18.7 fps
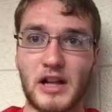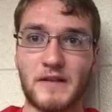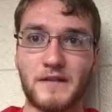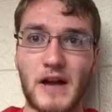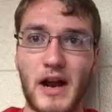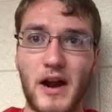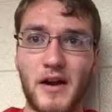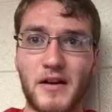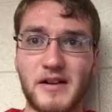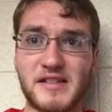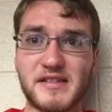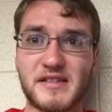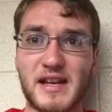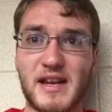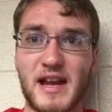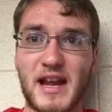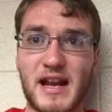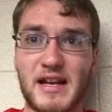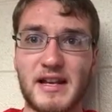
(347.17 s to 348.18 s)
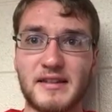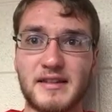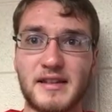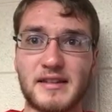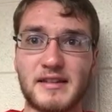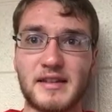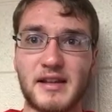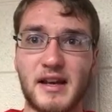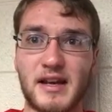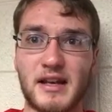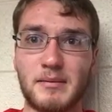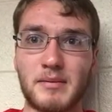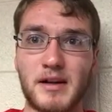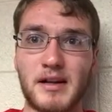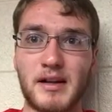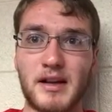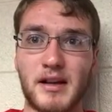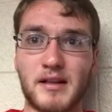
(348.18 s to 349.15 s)
if I were to say anything to
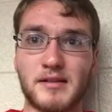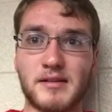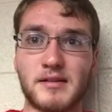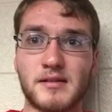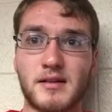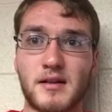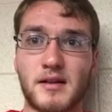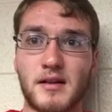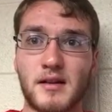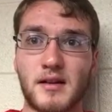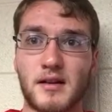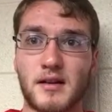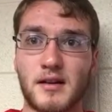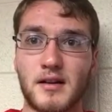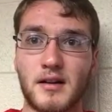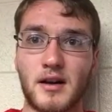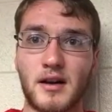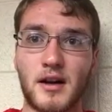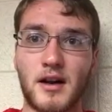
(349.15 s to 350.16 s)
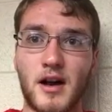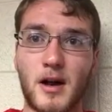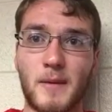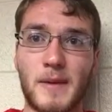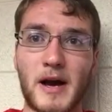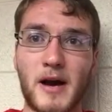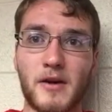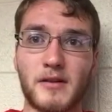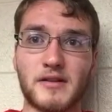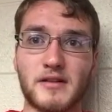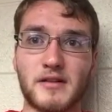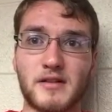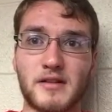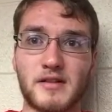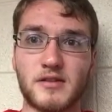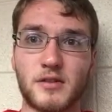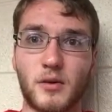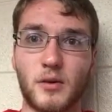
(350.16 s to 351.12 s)
anybody else about
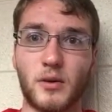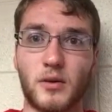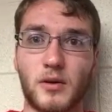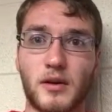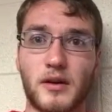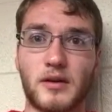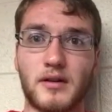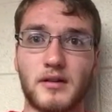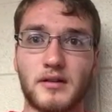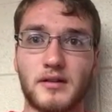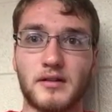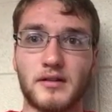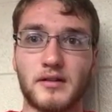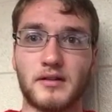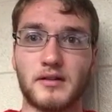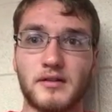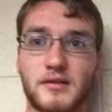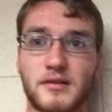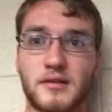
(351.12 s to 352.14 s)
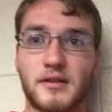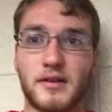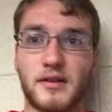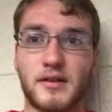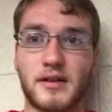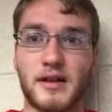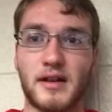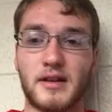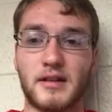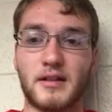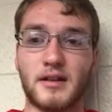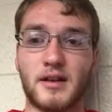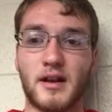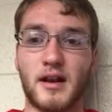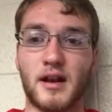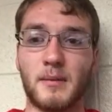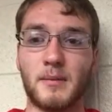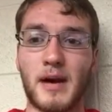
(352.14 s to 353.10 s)
this whole thing,
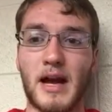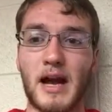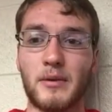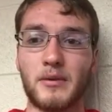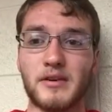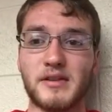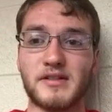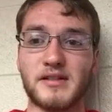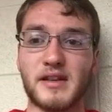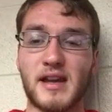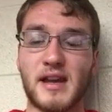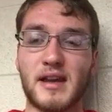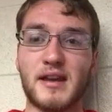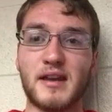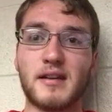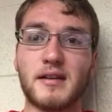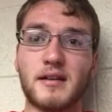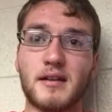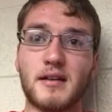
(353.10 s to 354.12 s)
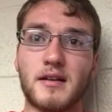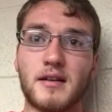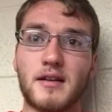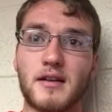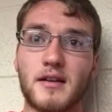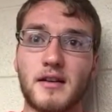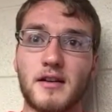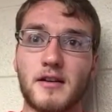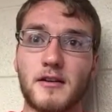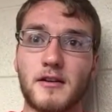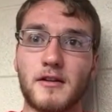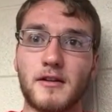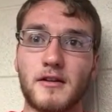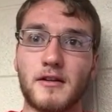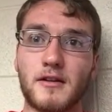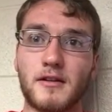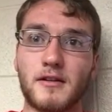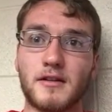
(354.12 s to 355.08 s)
I would say
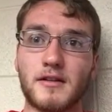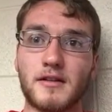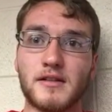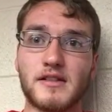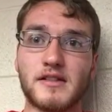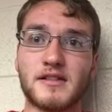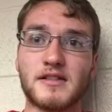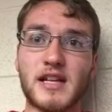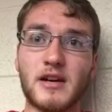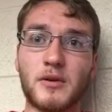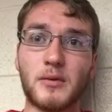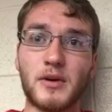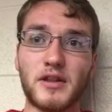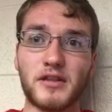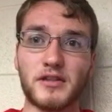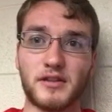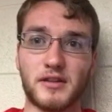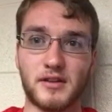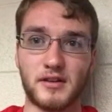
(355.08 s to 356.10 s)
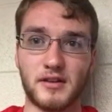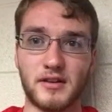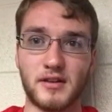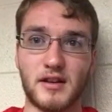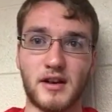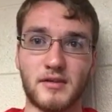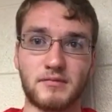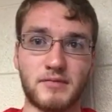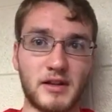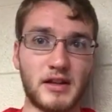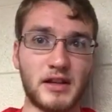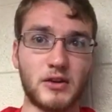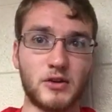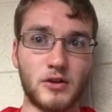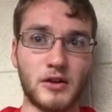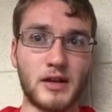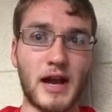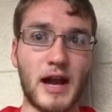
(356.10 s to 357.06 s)
stick with a really
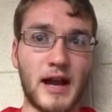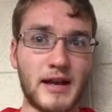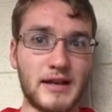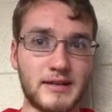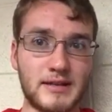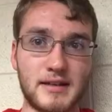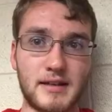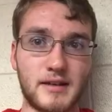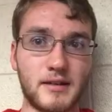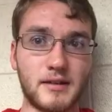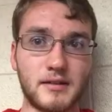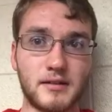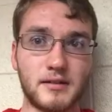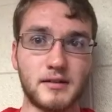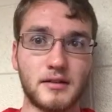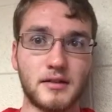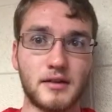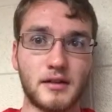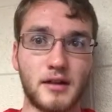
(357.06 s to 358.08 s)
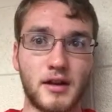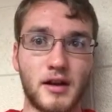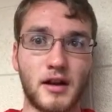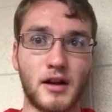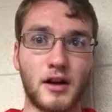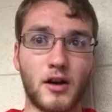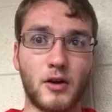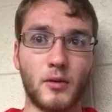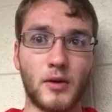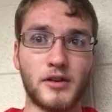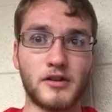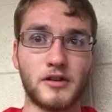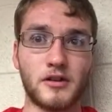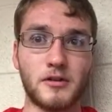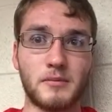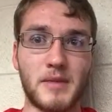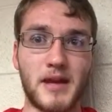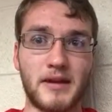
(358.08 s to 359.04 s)
good idea when
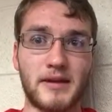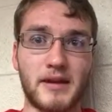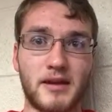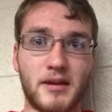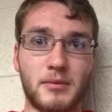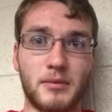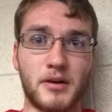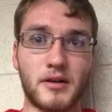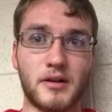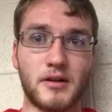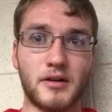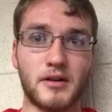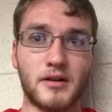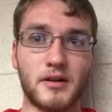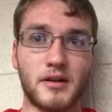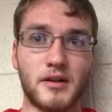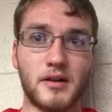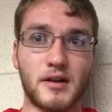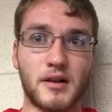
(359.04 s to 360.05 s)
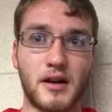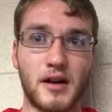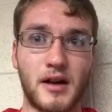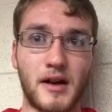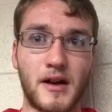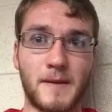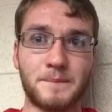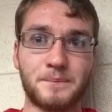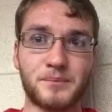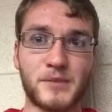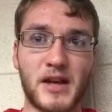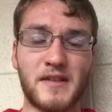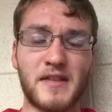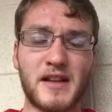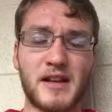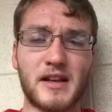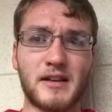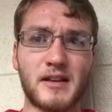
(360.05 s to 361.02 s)
you're making a book.
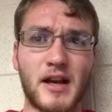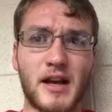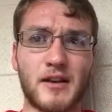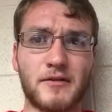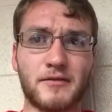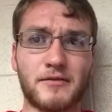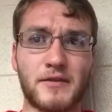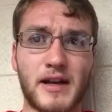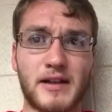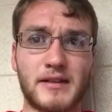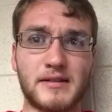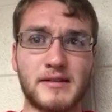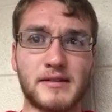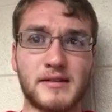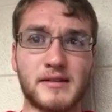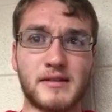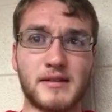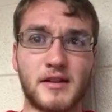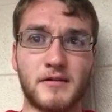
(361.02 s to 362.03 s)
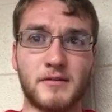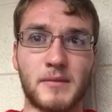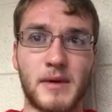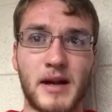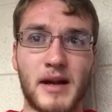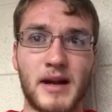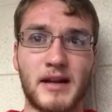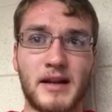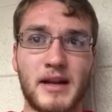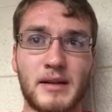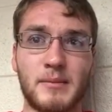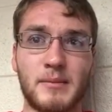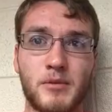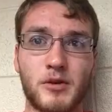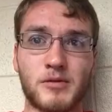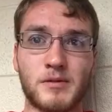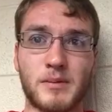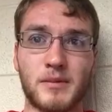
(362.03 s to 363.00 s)
I think a lot of friends of mine,
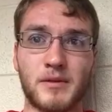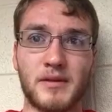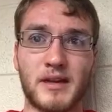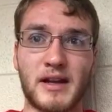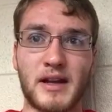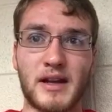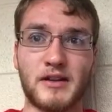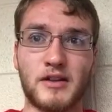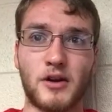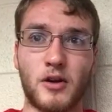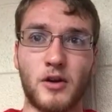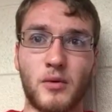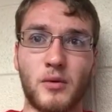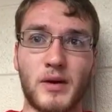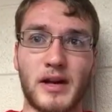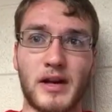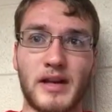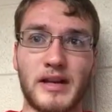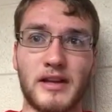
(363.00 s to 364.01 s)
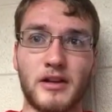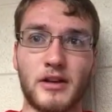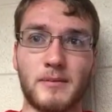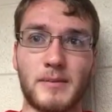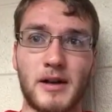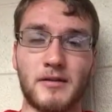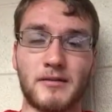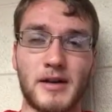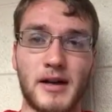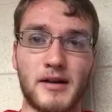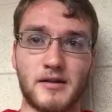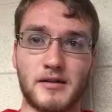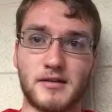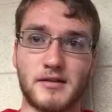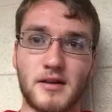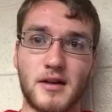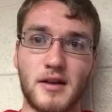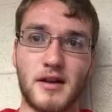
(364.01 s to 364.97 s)
most people that I know when I hear about
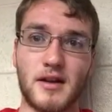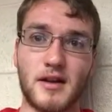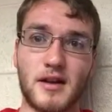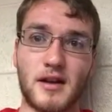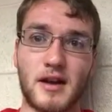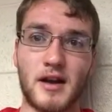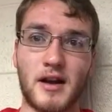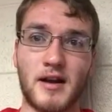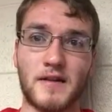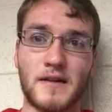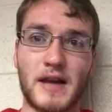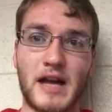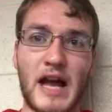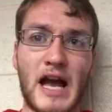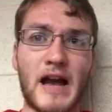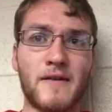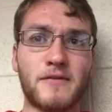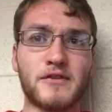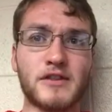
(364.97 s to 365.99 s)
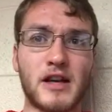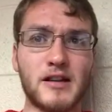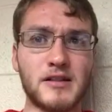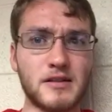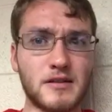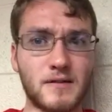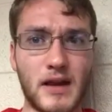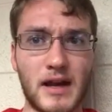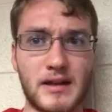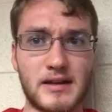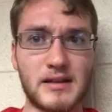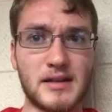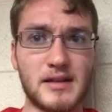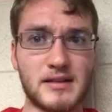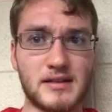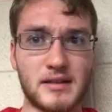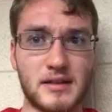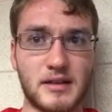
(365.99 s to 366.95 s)
writers, they have tons of
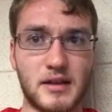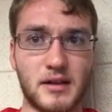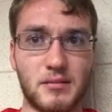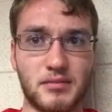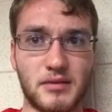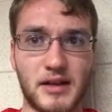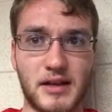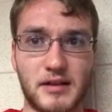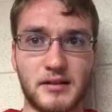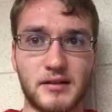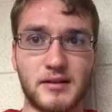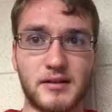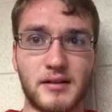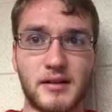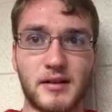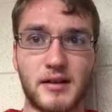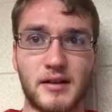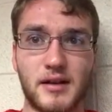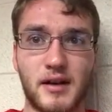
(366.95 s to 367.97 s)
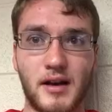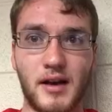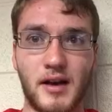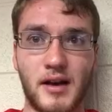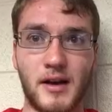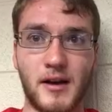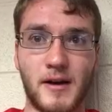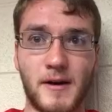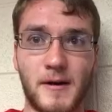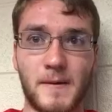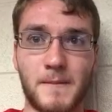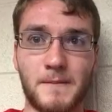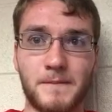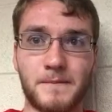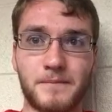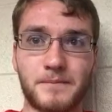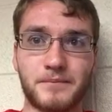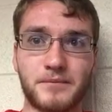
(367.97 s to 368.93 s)
ideas in their brain.
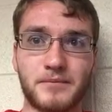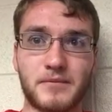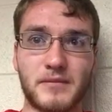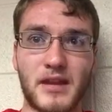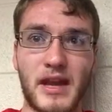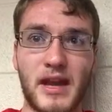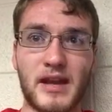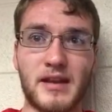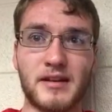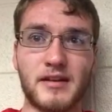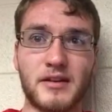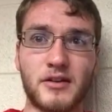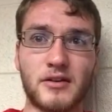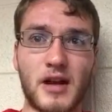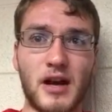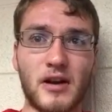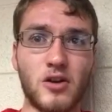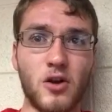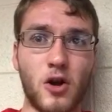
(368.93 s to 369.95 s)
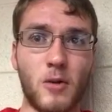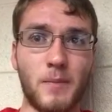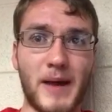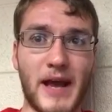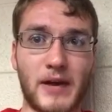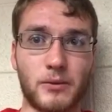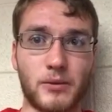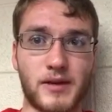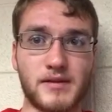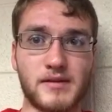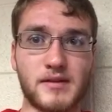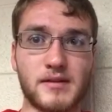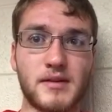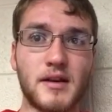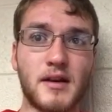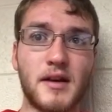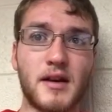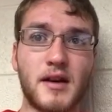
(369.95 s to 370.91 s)
And they're not all bad
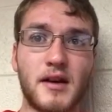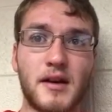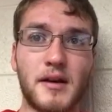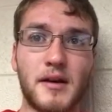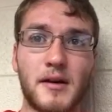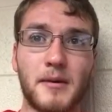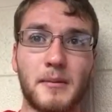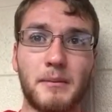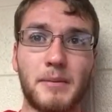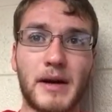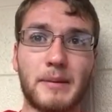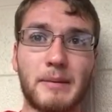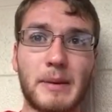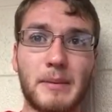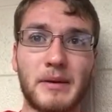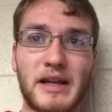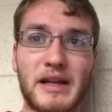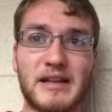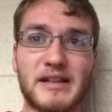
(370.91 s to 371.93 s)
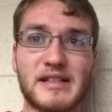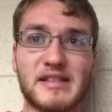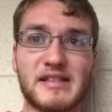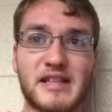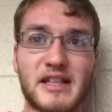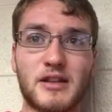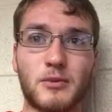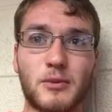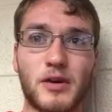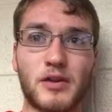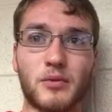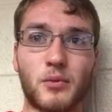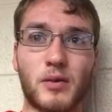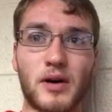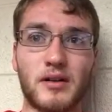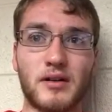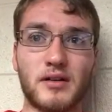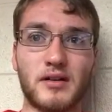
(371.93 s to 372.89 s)
ones, but people need to stick with
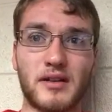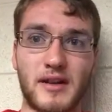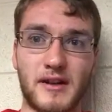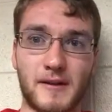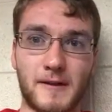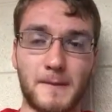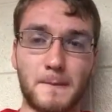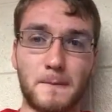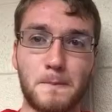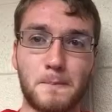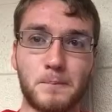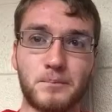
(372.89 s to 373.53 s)
one thing